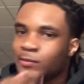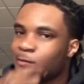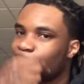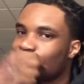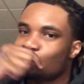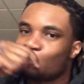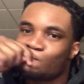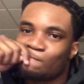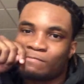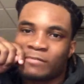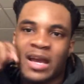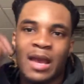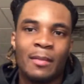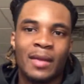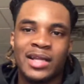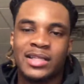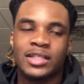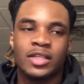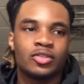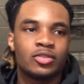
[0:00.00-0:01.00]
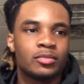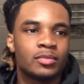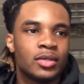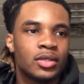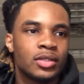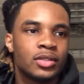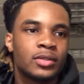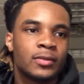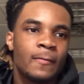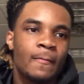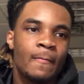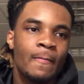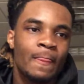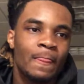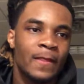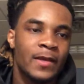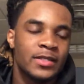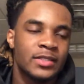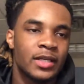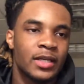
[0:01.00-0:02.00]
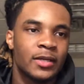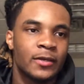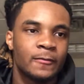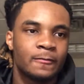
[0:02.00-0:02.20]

You know it. I ain't about to say You know that. Let's get it.